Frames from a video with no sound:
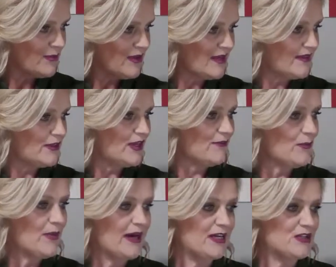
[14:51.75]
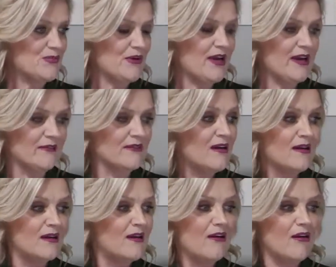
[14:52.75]
and then you have a beige brown.
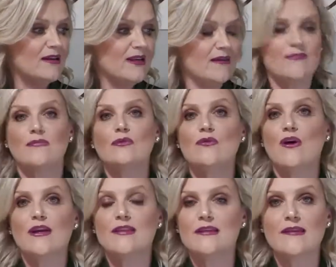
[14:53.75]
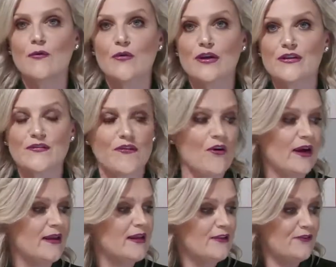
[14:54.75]
Yeah, look, I think that works
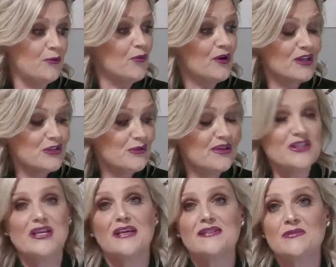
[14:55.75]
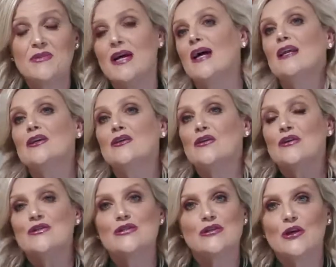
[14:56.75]
fine. If you're wanting to inject some colour, you
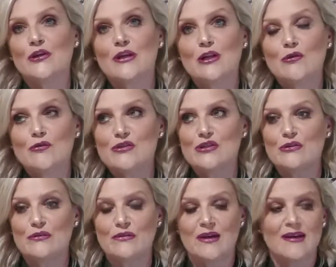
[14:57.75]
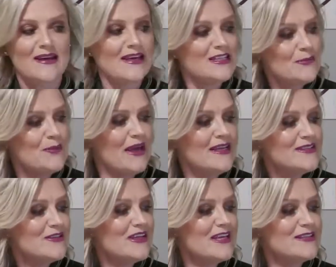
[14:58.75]
can certainly look to It
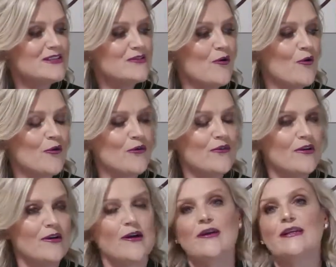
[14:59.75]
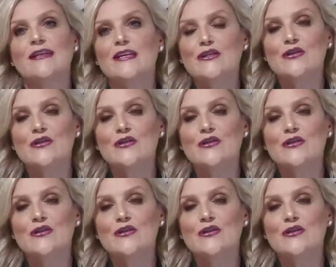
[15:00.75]
depends, I guess, on, I'd need to